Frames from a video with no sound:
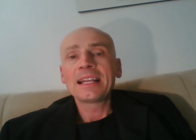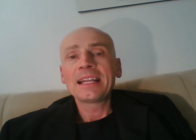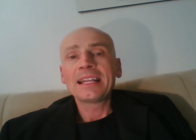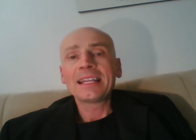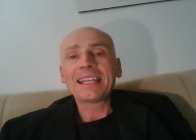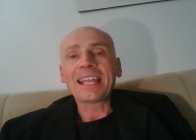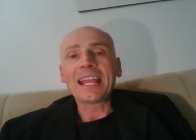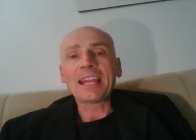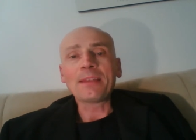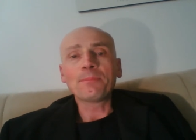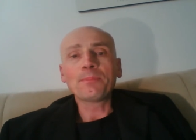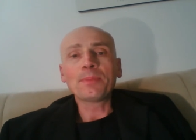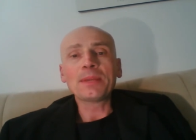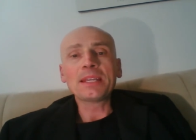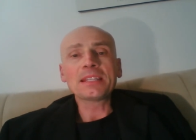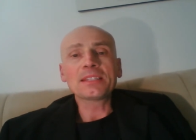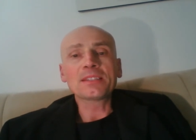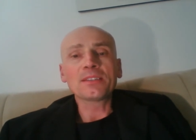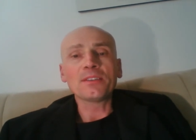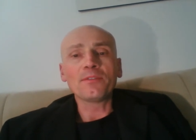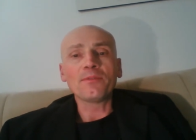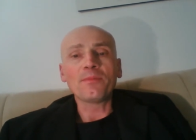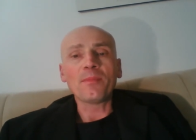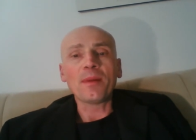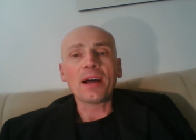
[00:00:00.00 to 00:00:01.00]
get peace
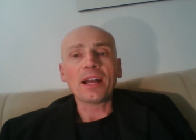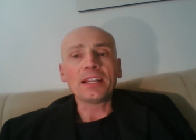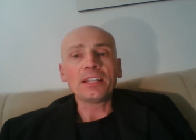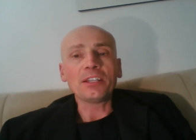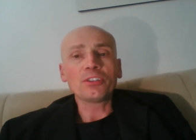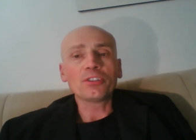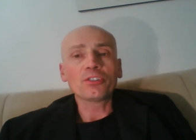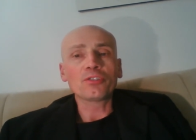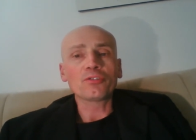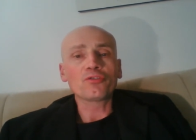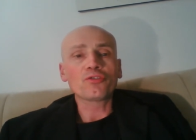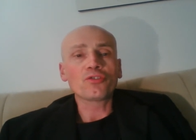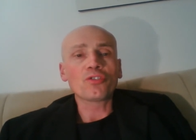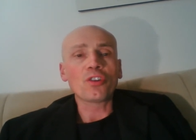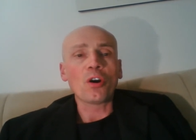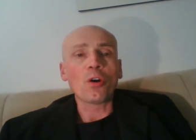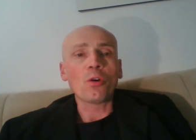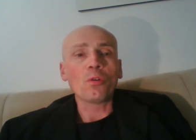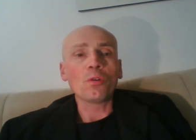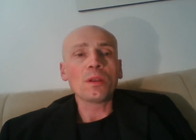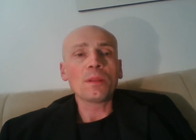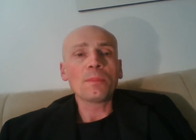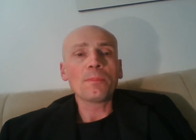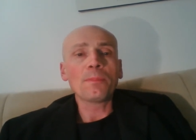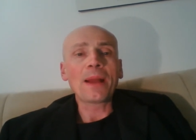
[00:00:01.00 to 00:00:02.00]
of mind,
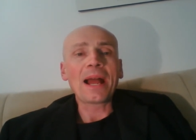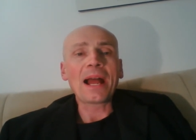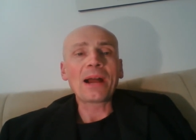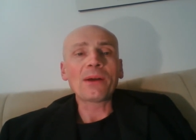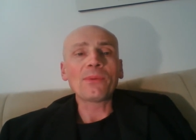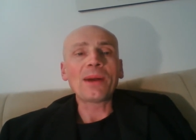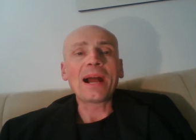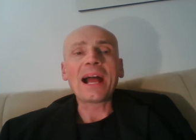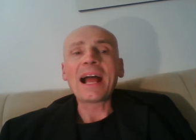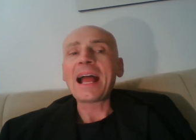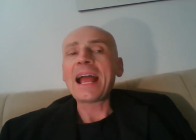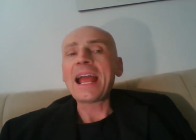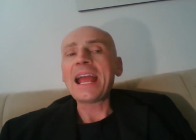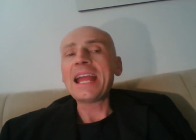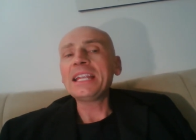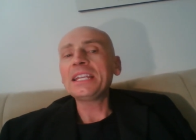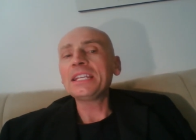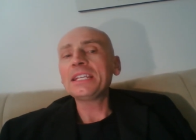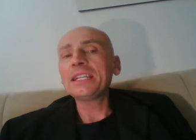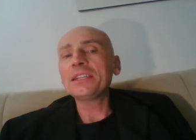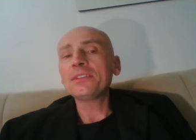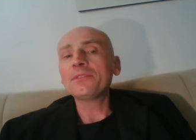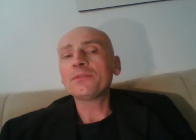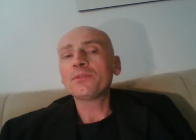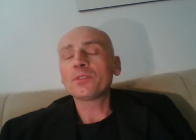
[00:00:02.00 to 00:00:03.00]
control, power, and
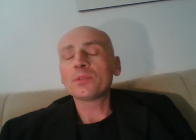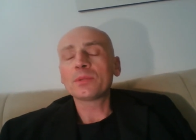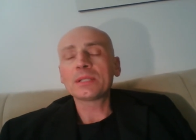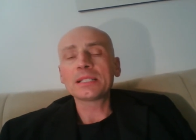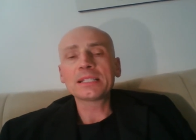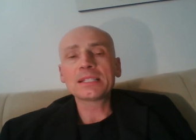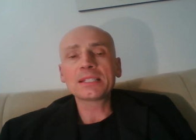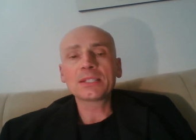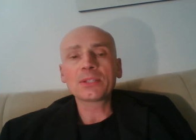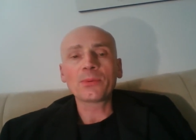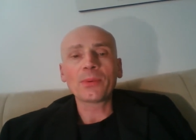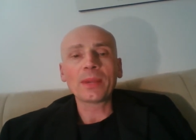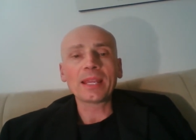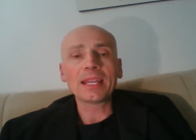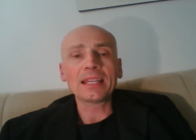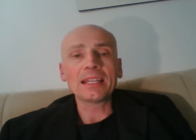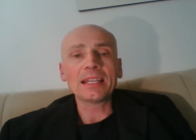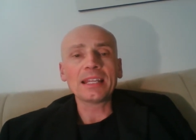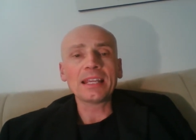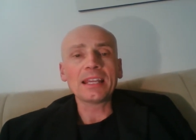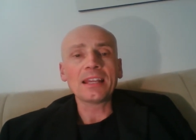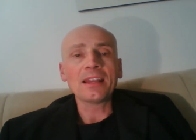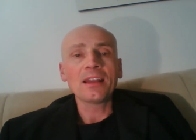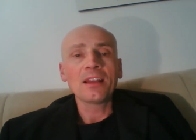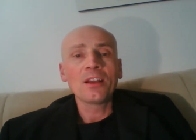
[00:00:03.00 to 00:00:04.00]
influence
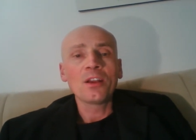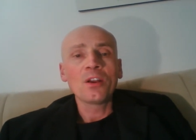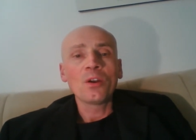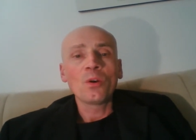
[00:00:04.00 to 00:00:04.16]
quickly,